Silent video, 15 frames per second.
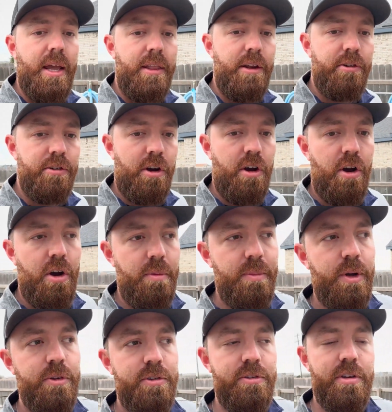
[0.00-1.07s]
There's
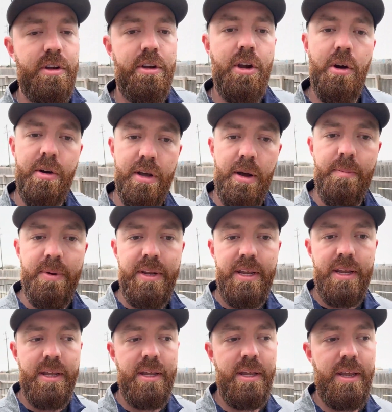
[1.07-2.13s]
almost no
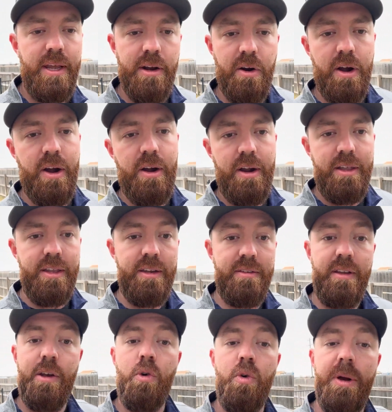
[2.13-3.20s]
company in our area that
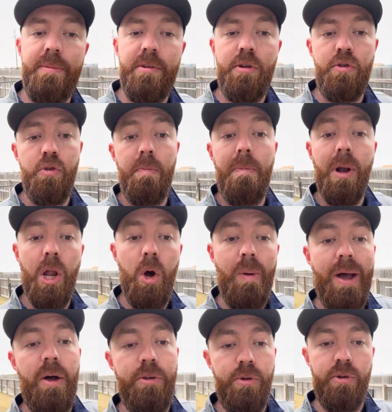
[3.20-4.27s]
is equipped to
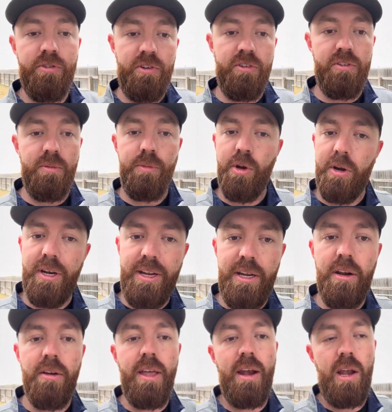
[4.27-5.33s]
blow out your system. You're going to
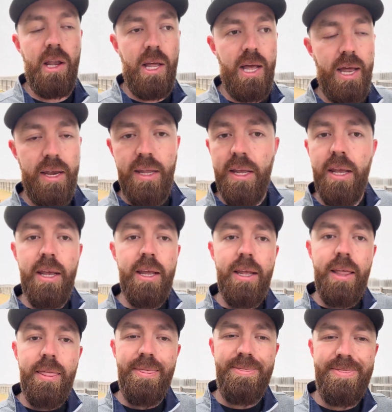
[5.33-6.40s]
hear that a lot.
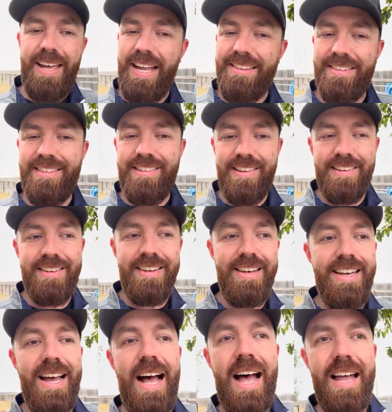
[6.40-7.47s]
That's just
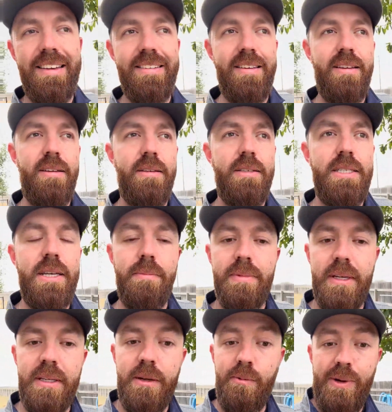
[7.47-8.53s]
not
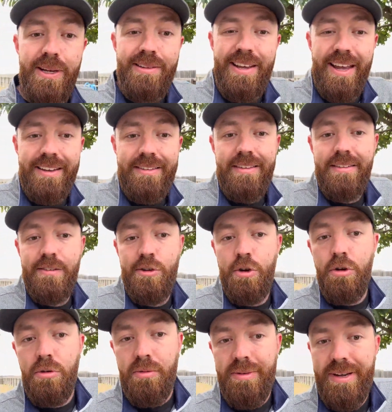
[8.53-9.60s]
something that we Texans
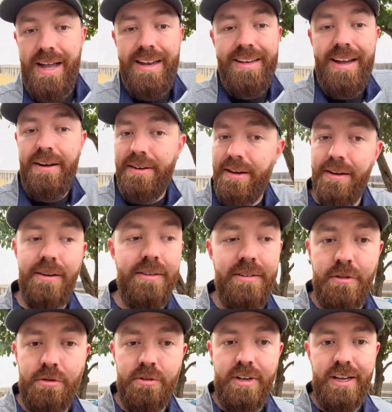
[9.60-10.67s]
do, not down here in
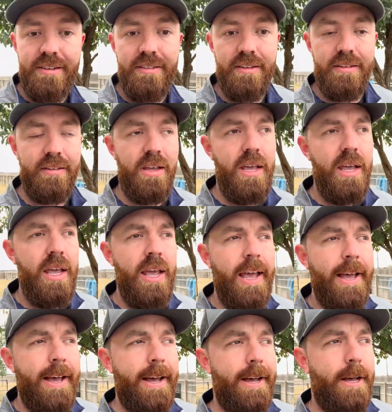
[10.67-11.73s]
Central Texas.
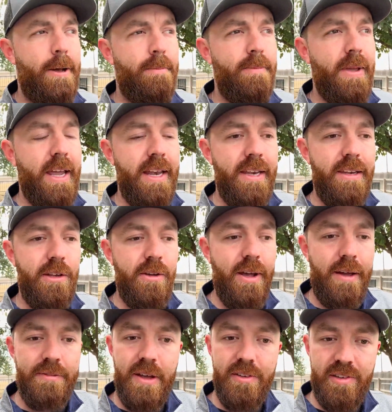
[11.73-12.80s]
And you
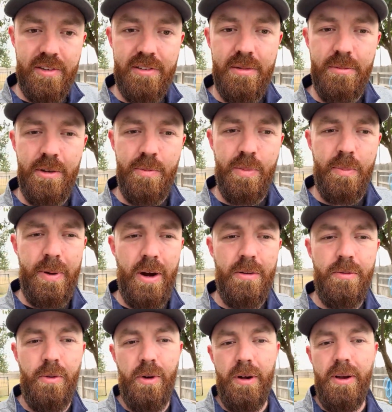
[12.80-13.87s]
have to have a system that's
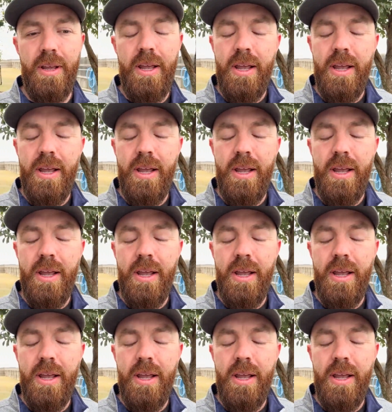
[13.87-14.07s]
prepared for it.